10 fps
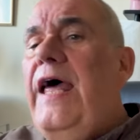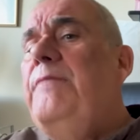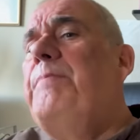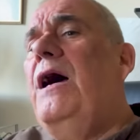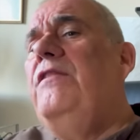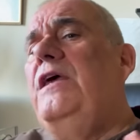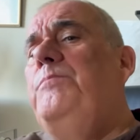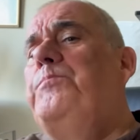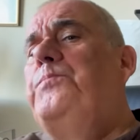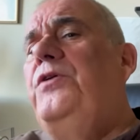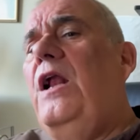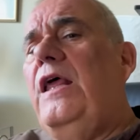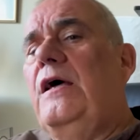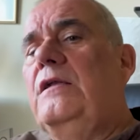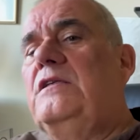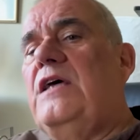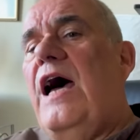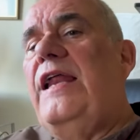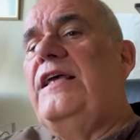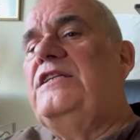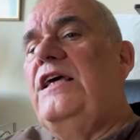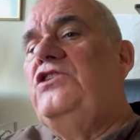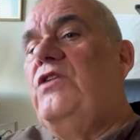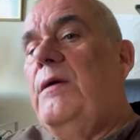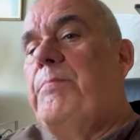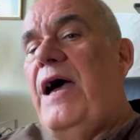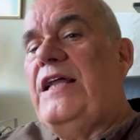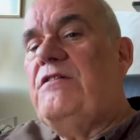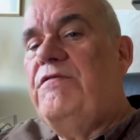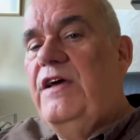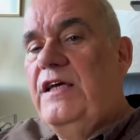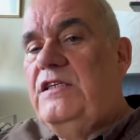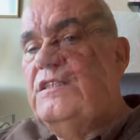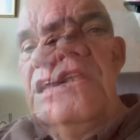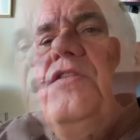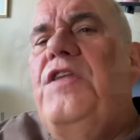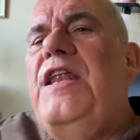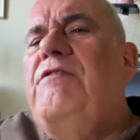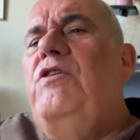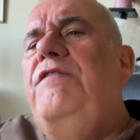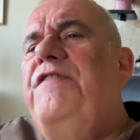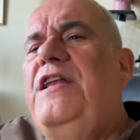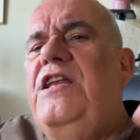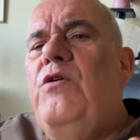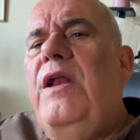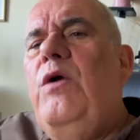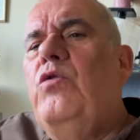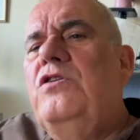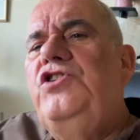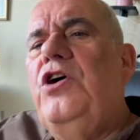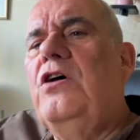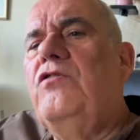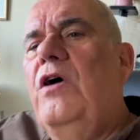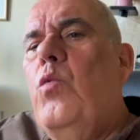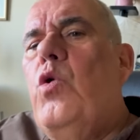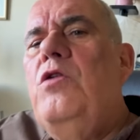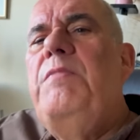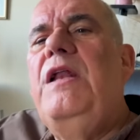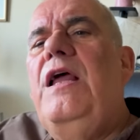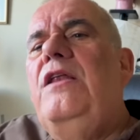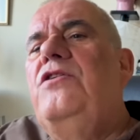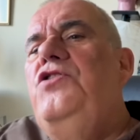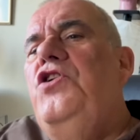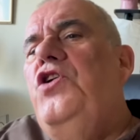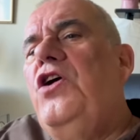Led by the brilliant and eccentric Pat Fish, they never really fit into any one genre. One minute you,